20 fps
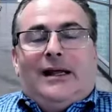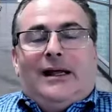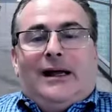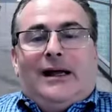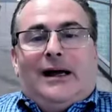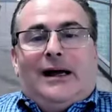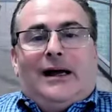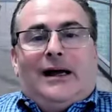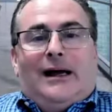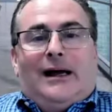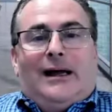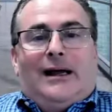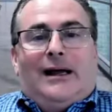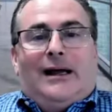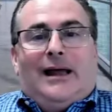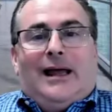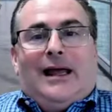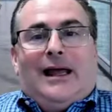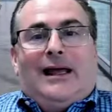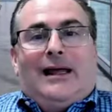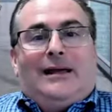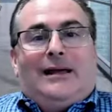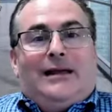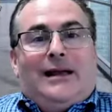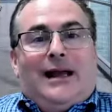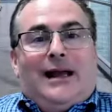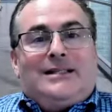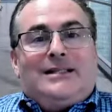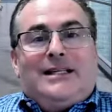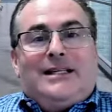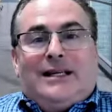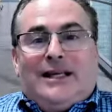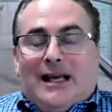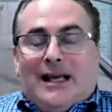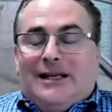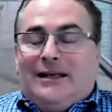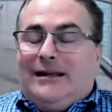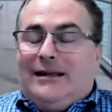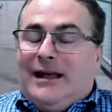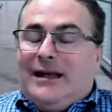And Nancy,
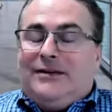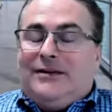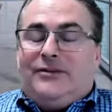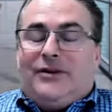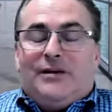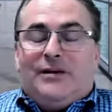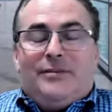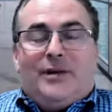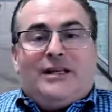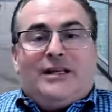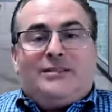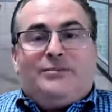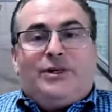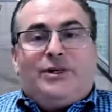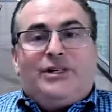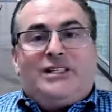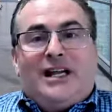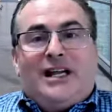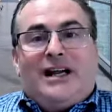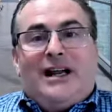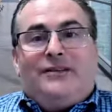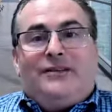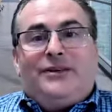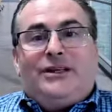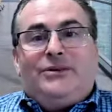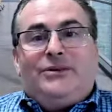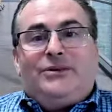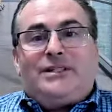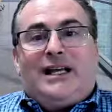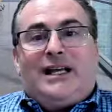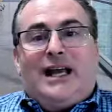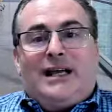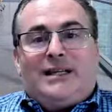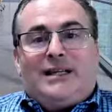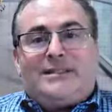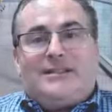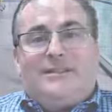again, thank you very much. Appreciate having you as a guest.